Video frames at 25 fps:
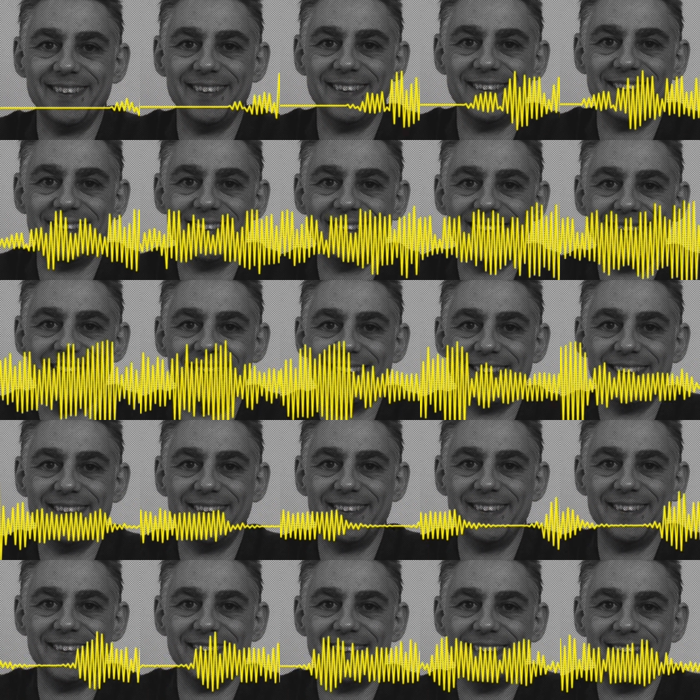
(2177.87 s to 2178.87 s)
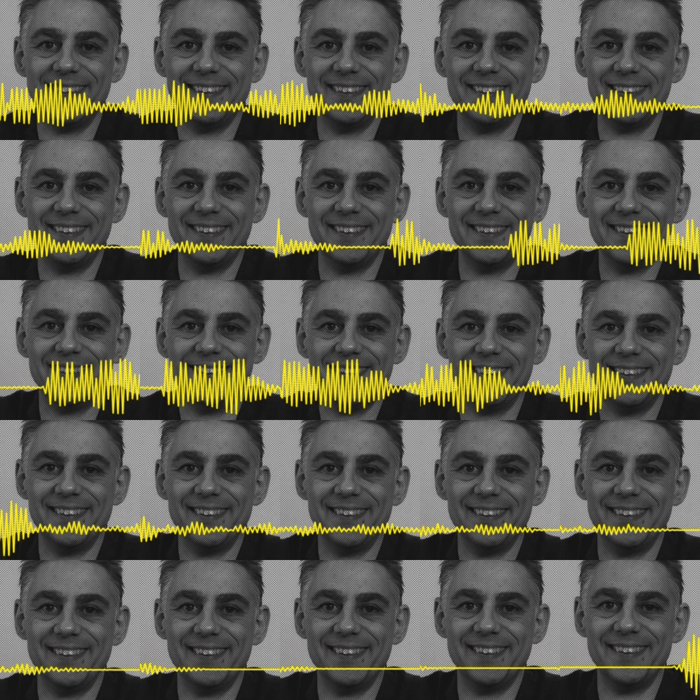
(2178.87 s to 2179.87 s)
my own images for
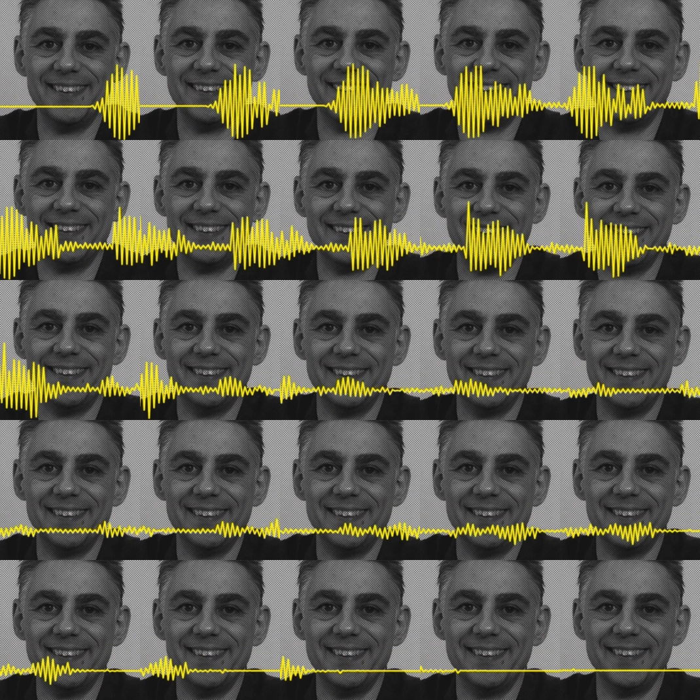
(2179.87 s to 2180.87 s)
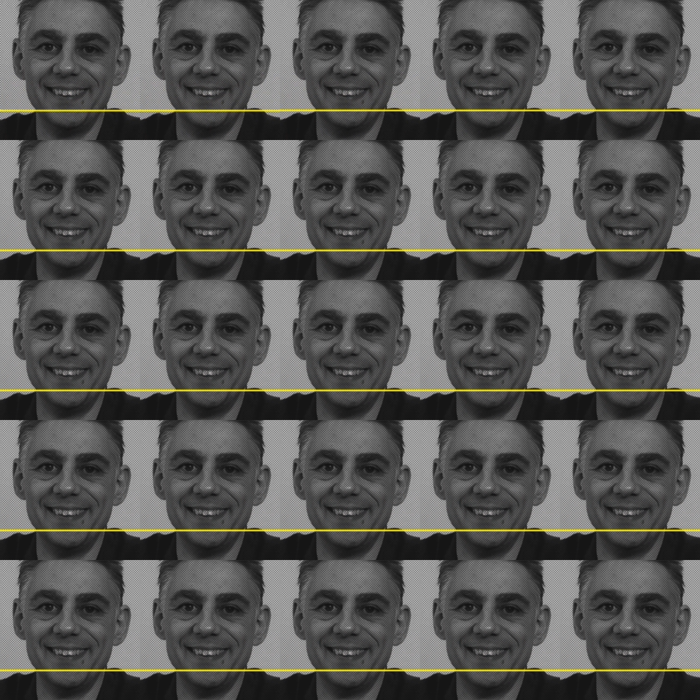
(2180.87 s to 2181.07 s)
them in Photoshop,